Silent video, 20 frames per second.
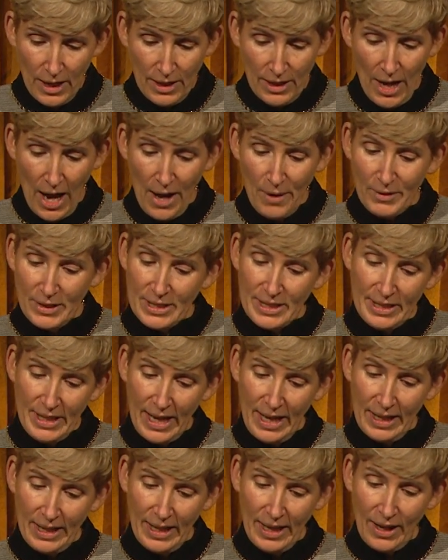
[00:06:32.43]

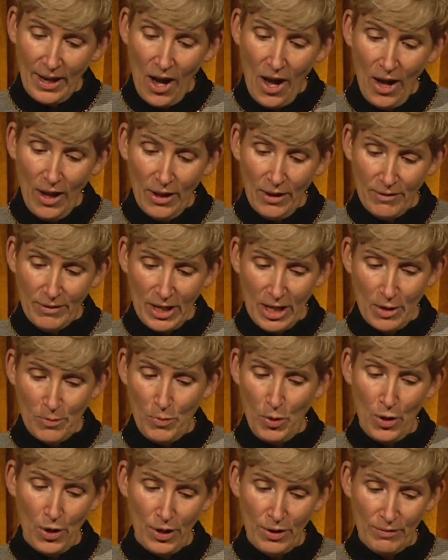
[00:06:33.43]
Notwithstanding all of the
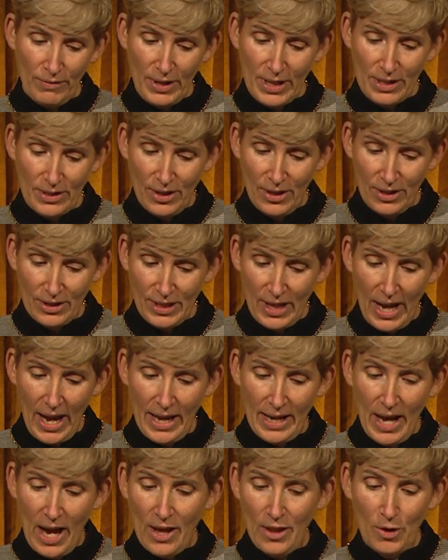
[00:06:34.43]
important research
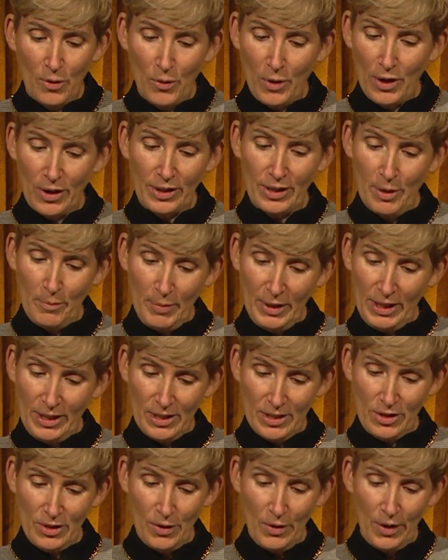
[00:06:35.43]
and other work that Bill
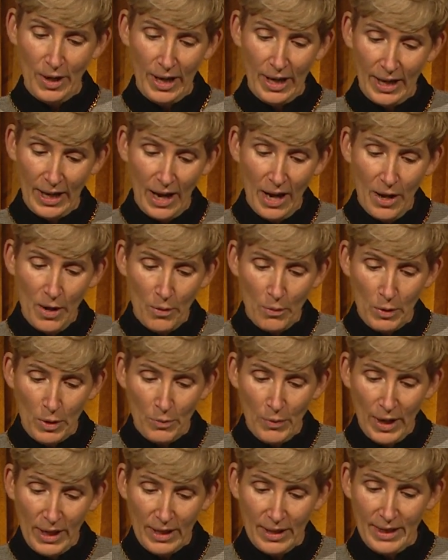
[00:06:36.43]
is doing, we
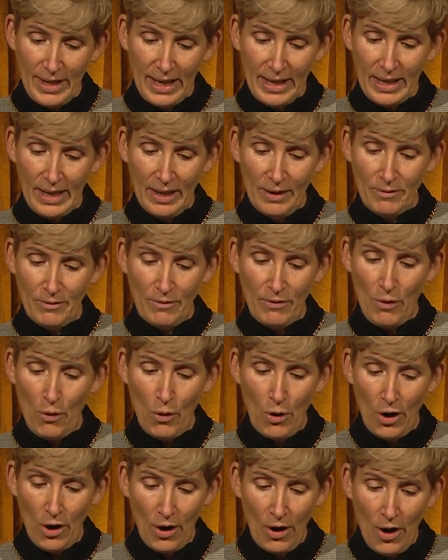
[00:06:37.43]
want to thank him
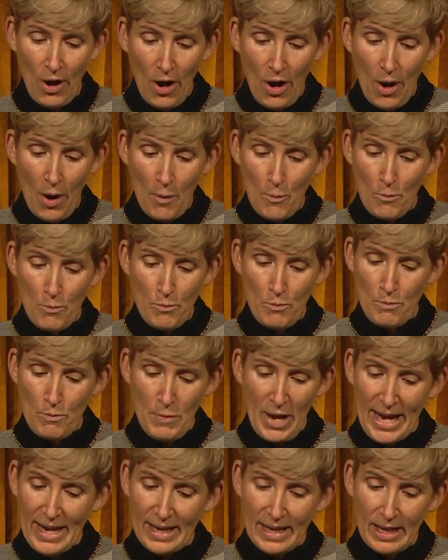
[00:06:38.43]
for
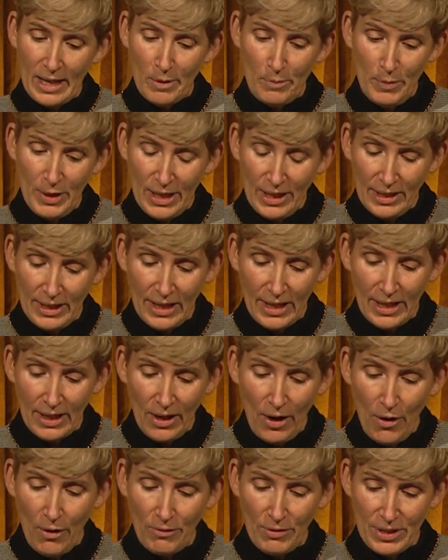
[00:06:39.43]
building,
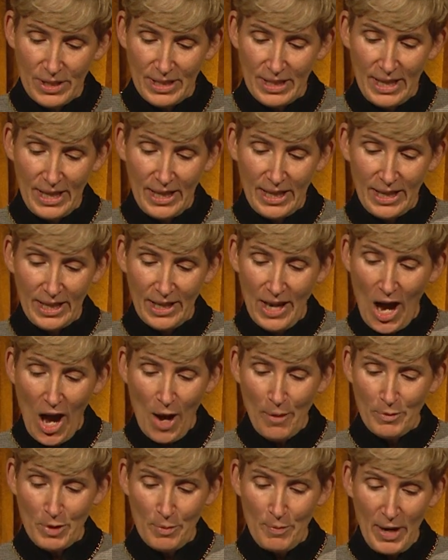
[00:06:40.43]
overseeing, and
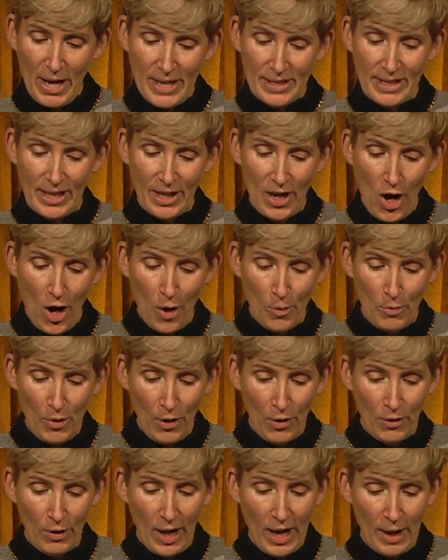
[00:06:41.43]
optimizing our
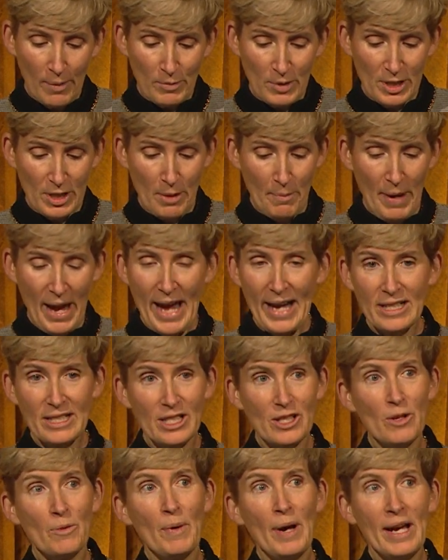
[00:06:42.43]
programs to
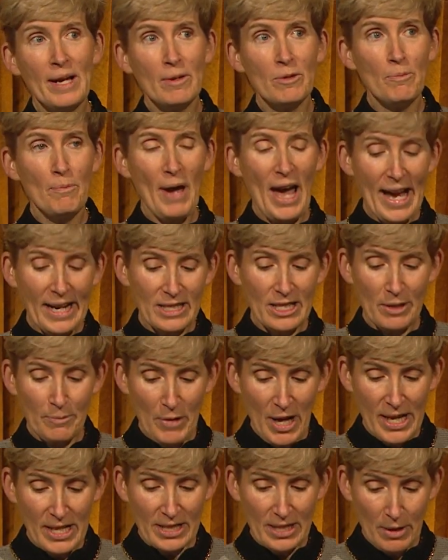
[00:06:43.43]

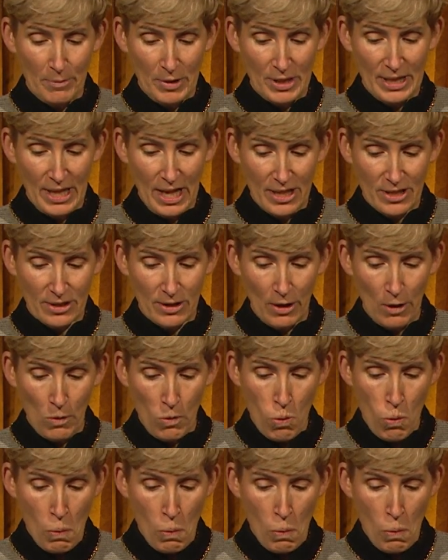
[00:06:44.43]
maximize the potential